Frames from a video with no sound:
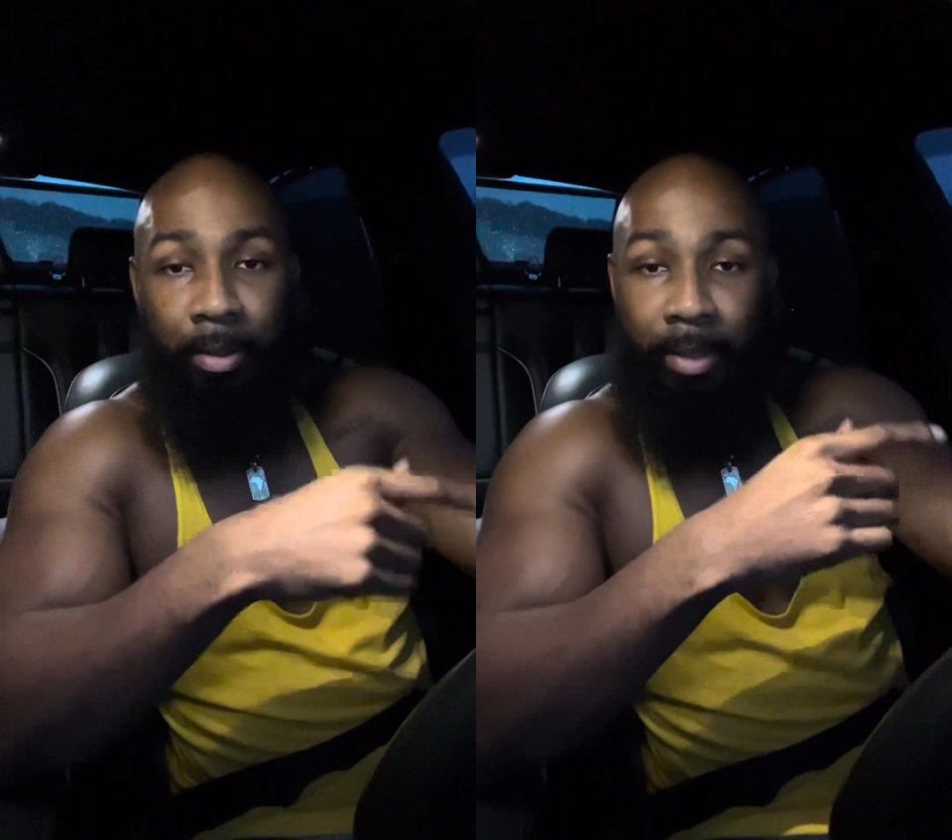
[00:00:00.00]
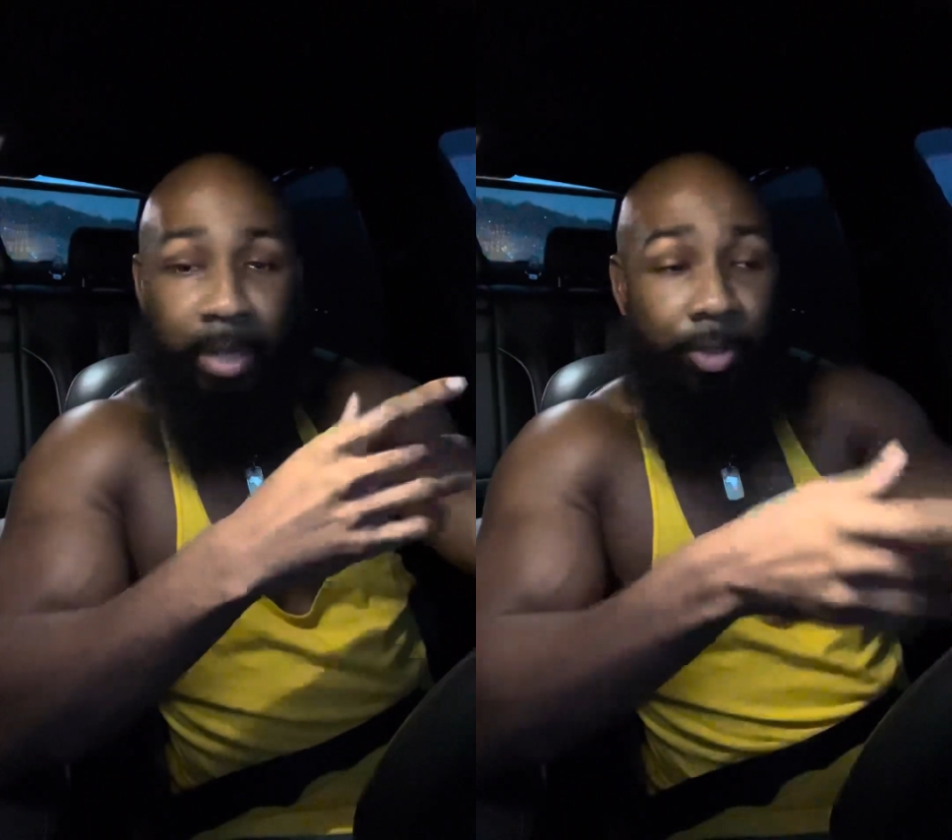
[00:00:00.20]

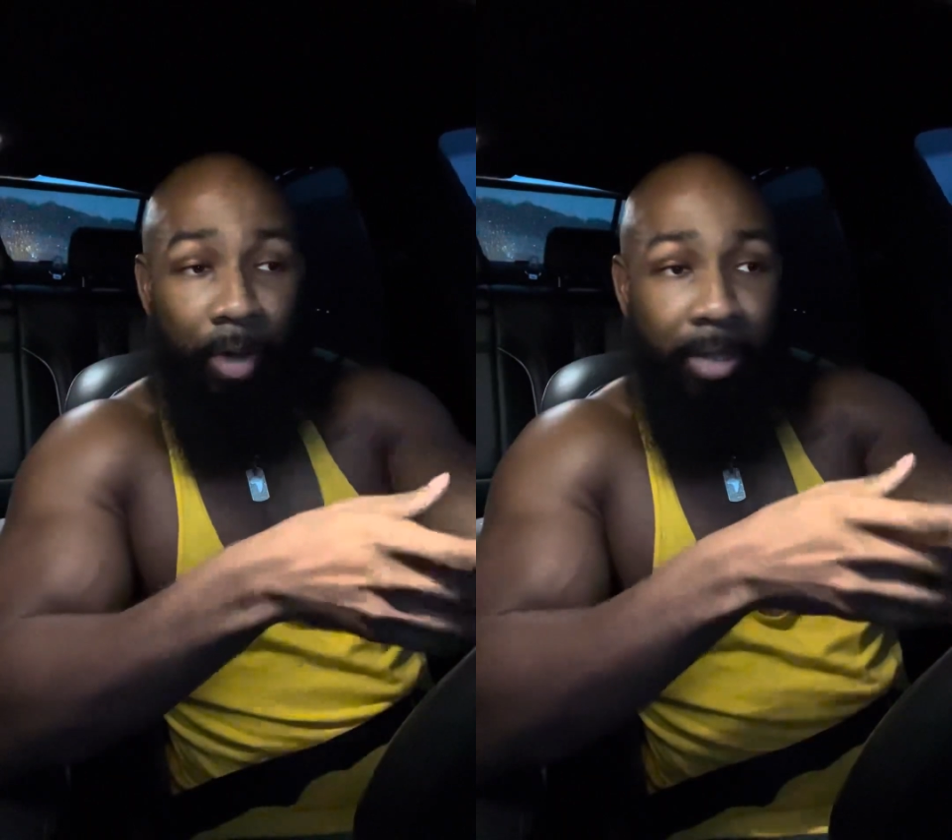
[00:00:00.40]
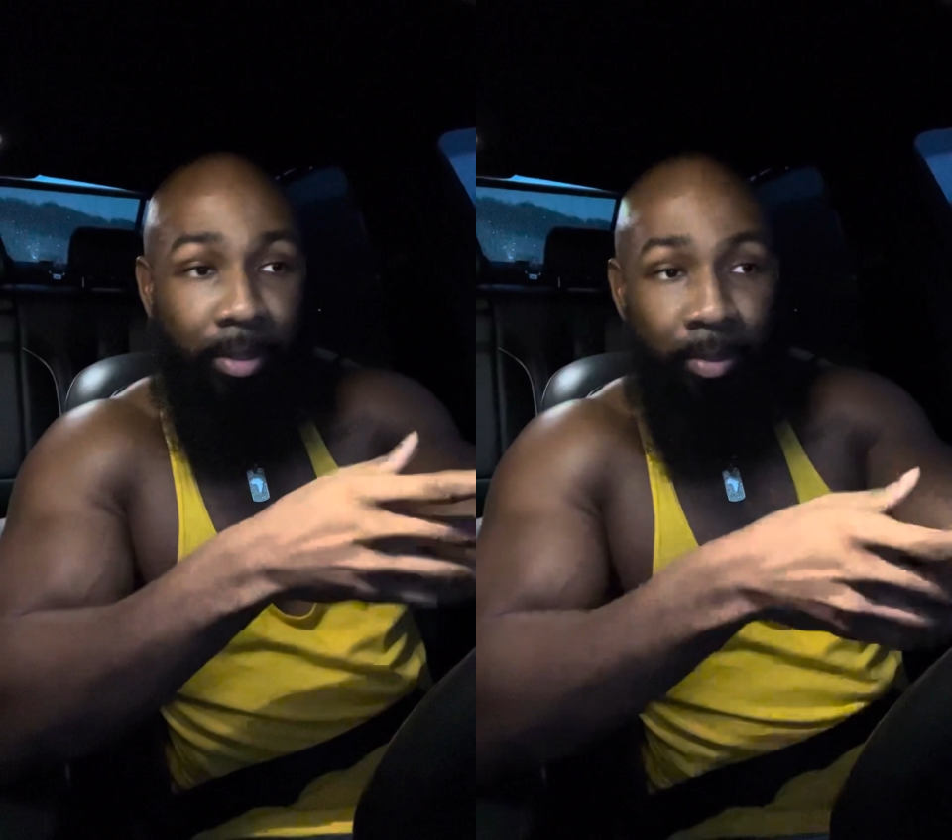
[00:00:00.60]
They
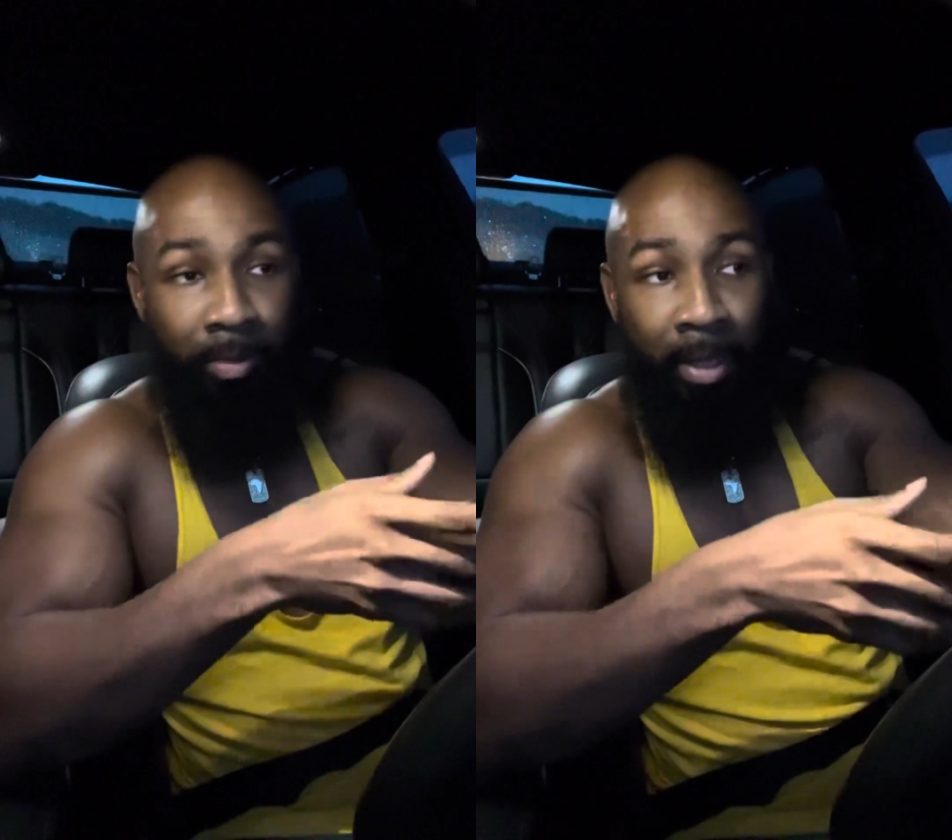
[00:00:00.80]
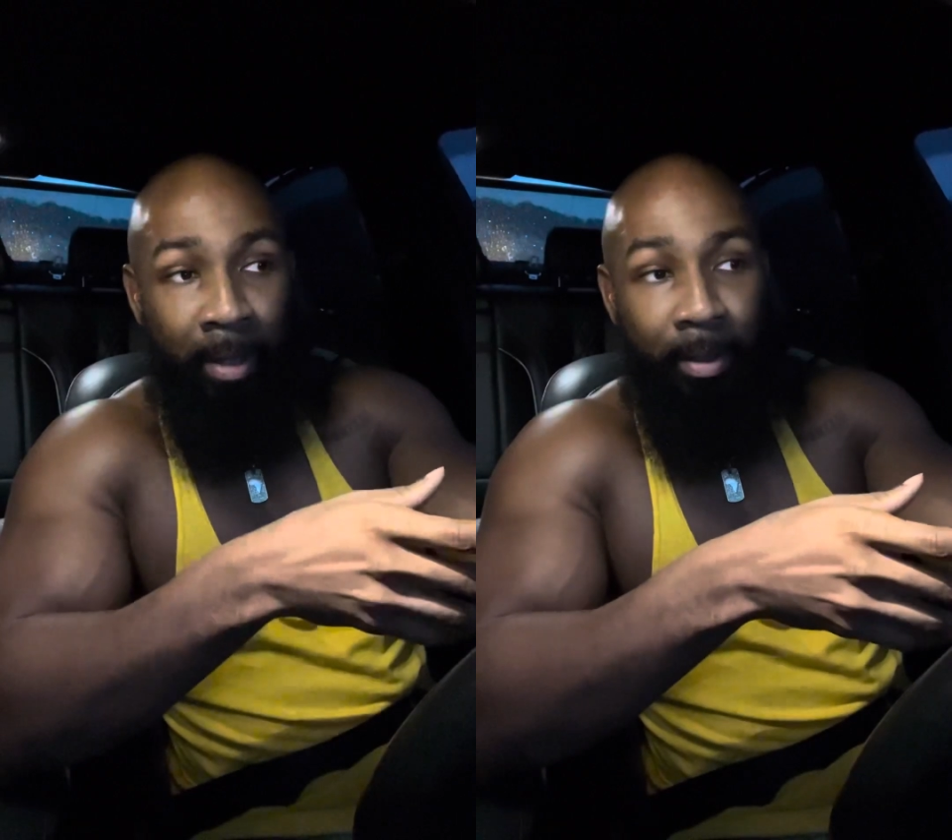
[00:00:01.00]
tried to do
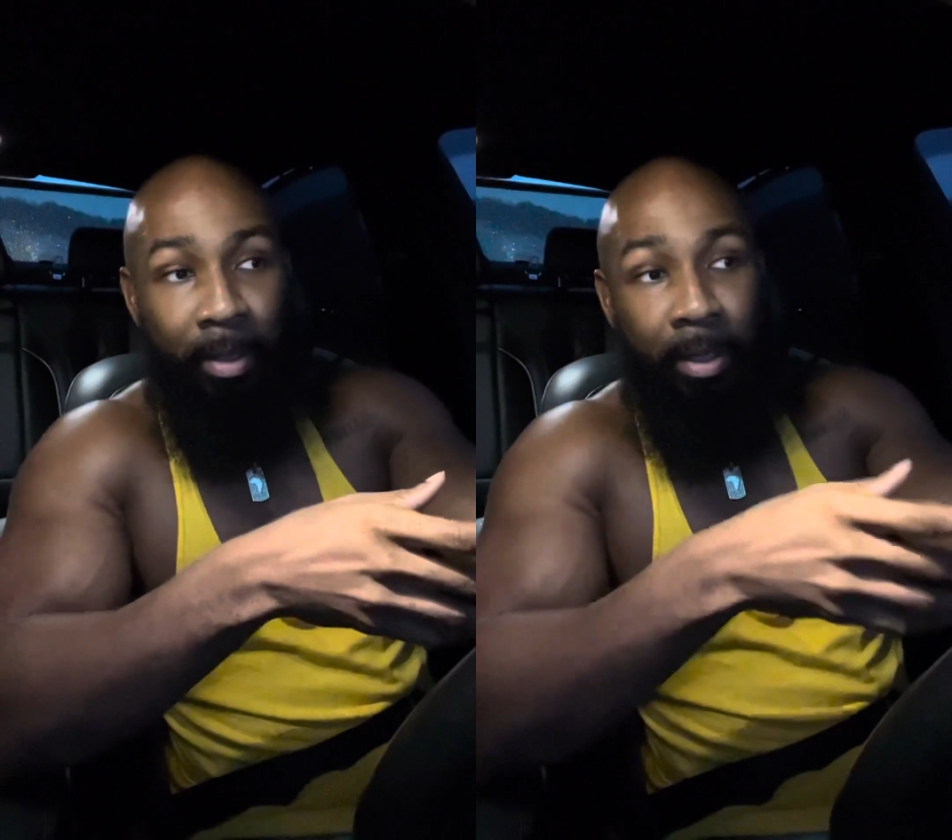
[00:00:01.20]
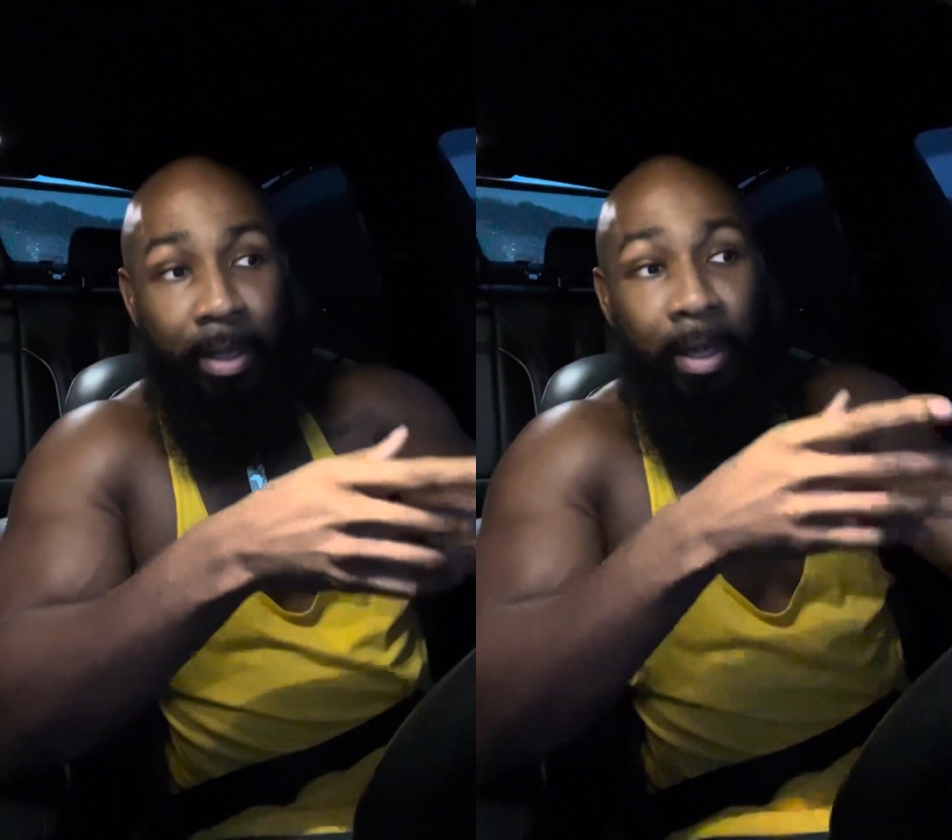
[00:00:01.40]
that,
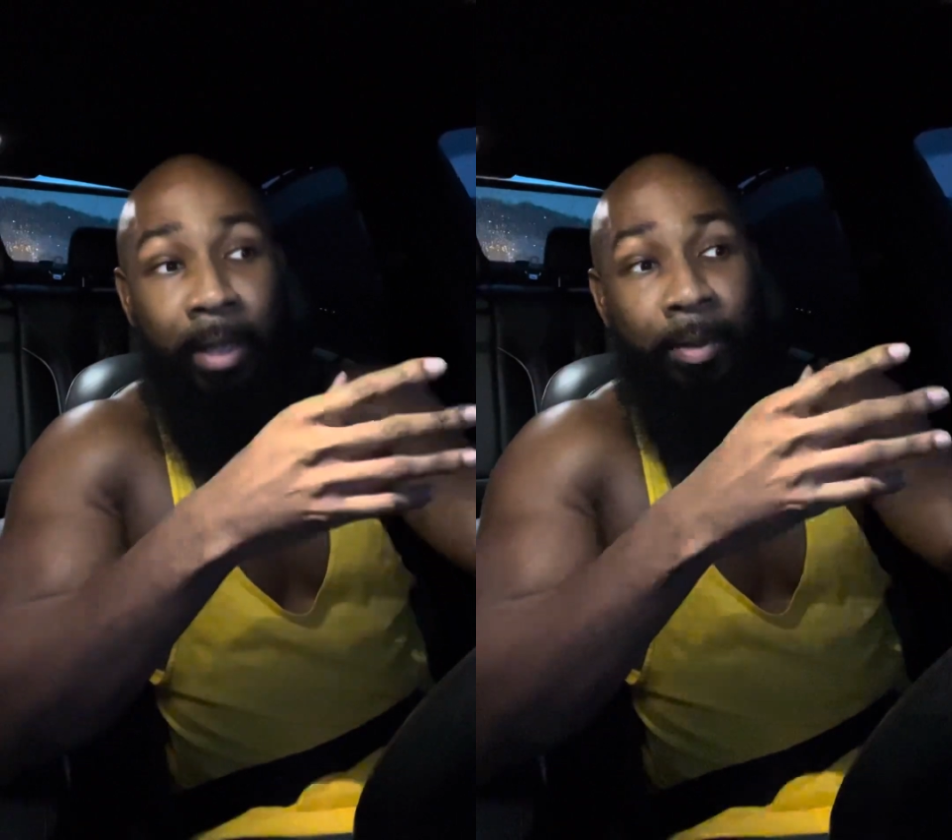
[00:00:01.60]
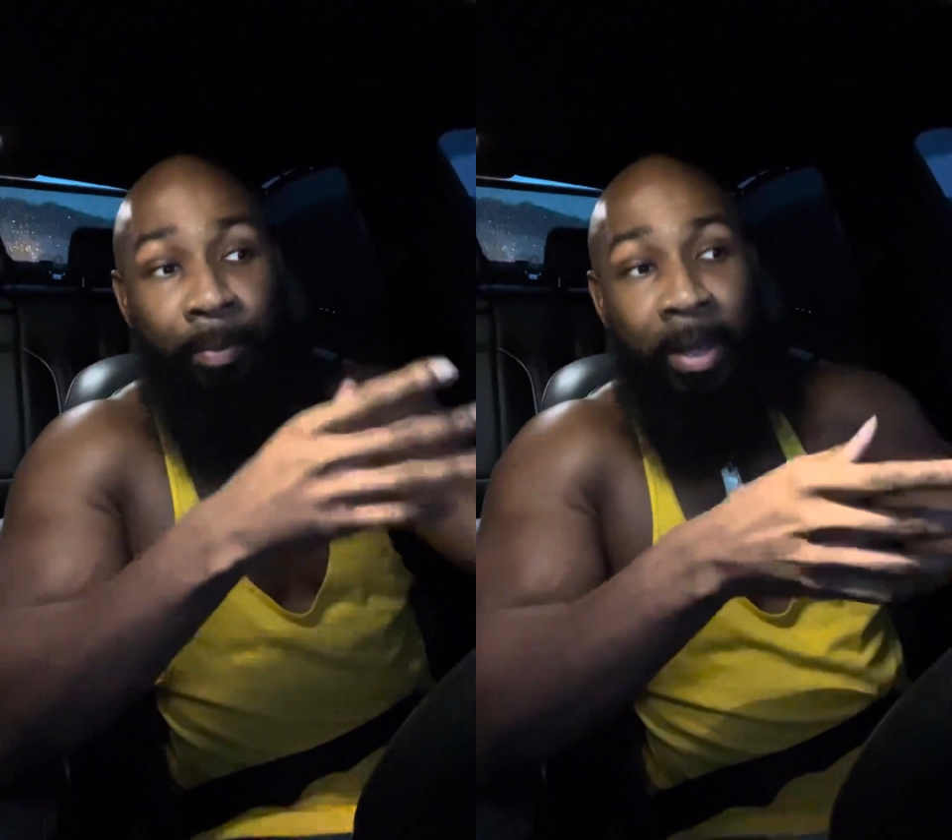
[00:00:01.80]

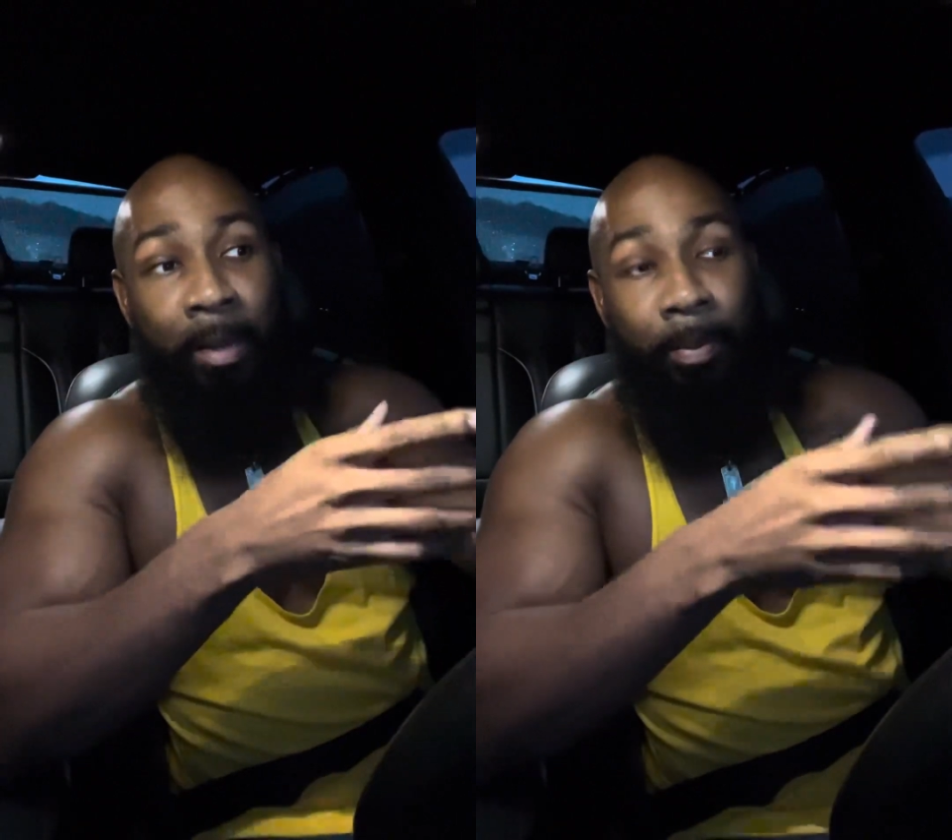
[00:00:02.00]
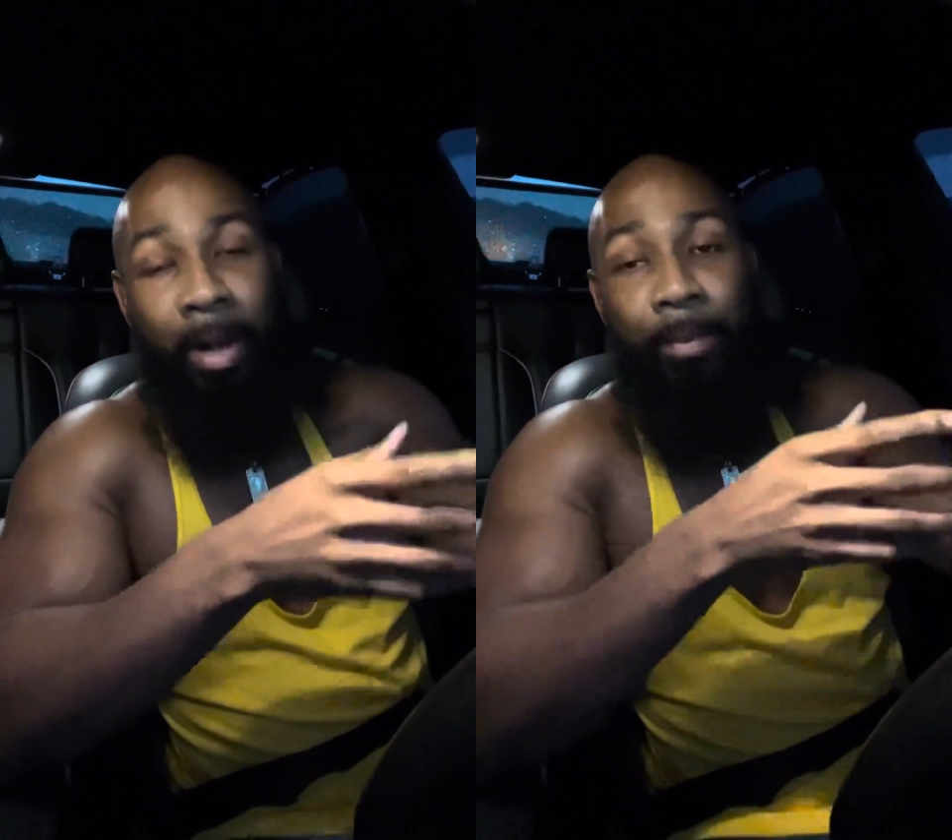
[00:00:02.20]
and the
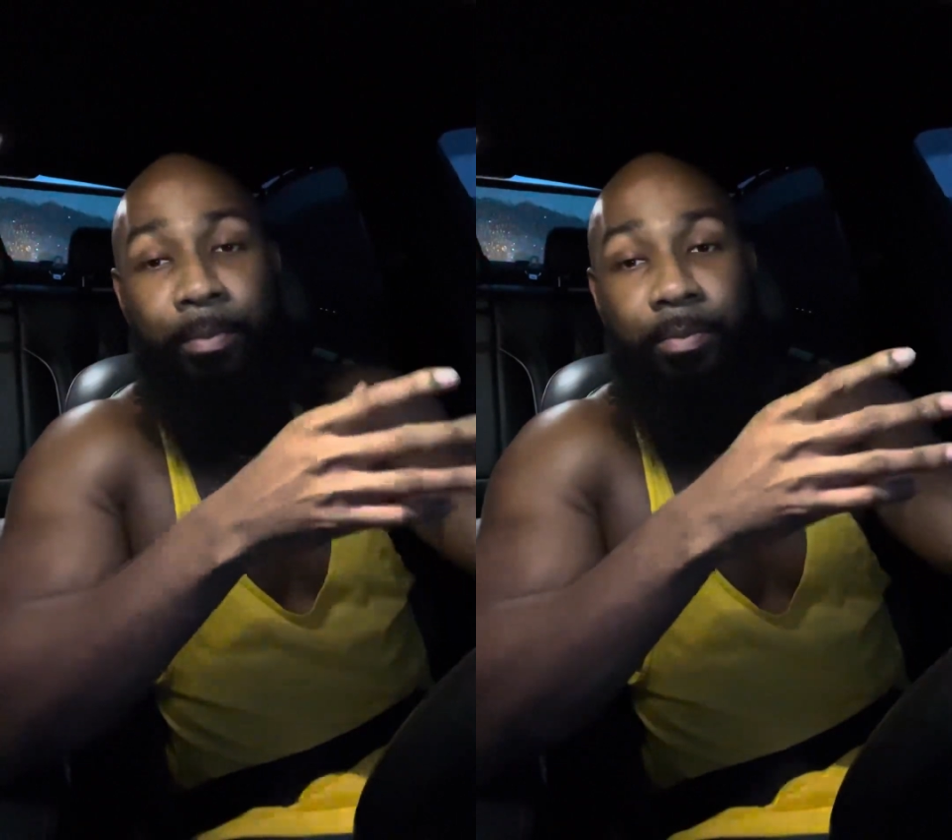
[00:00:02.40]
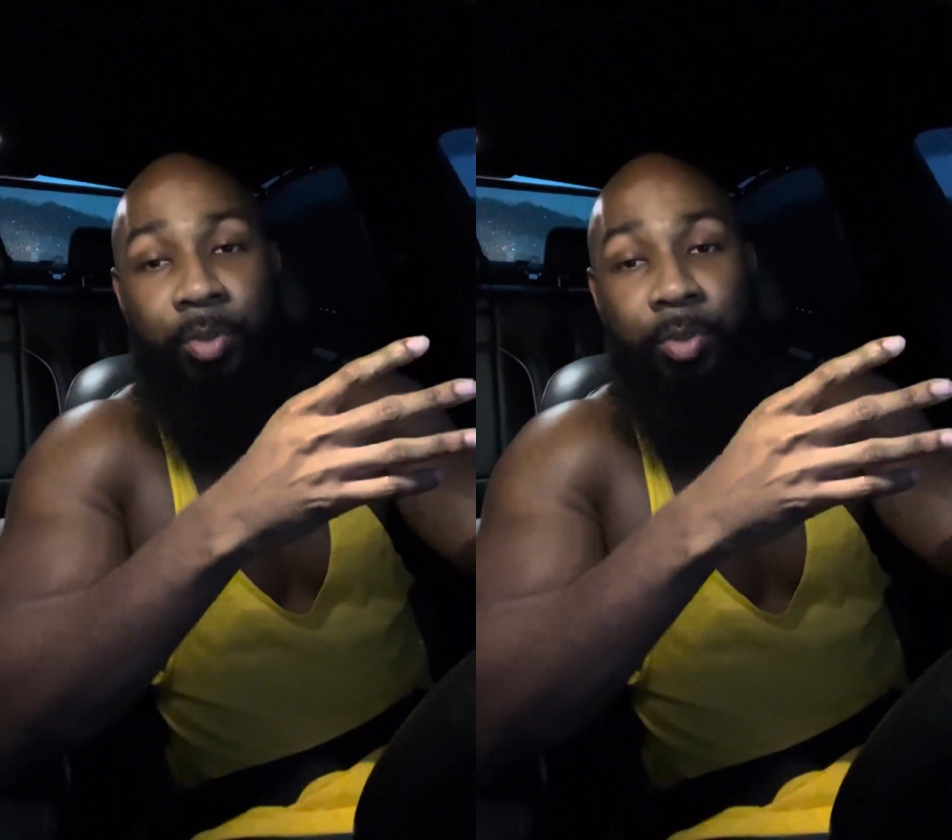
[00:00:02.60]
man popped